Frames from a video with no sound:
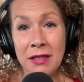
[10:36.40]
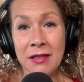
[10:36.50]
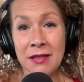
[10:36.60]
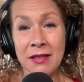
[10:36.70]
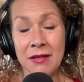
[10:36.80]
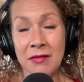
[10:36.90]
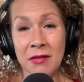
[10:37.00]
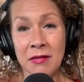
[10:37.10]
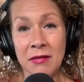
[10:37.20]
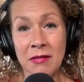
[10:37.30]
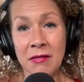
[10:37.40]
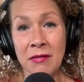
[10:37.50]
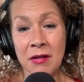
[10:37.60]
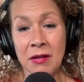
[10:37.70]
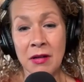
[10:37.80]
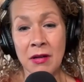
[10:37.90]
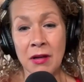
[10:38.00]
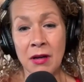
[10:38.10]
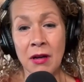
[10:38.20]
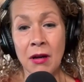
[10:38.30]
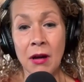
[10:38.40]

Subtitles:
together for 39 years. So 30,